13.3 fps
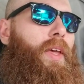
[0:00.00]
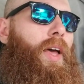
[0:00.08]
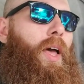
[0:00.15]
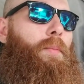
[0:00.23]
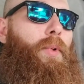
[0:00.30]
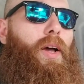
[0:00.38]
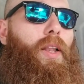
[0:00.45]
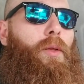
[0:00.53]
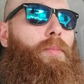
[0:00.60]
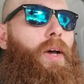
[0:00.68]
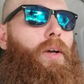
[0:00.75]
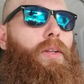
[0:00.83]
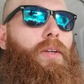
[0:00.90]
I'm all
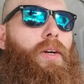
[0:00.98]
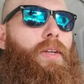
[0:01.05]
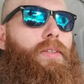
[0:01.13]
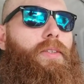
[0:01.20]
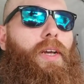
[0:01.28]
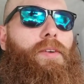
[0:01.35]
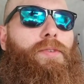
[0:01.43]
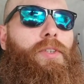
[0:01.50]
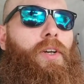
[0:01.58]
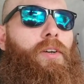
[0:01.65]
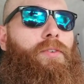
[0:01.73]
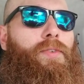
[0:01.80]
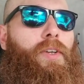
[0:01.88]
about learning stuff,
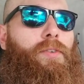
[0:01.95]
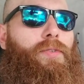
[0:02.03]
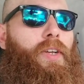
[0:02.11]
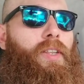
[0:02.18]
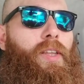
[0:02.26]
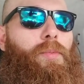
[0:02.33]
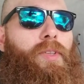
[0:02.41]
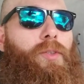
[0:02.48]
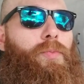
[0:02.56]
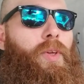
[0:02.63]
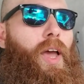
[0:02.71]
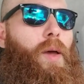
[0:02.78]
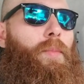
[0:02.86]
so feel free to leave me
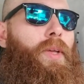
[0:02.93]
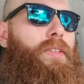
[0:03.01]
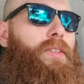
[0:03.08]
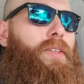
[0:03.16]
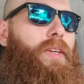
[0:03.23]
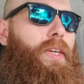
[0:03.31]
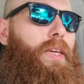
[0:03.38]
some comments.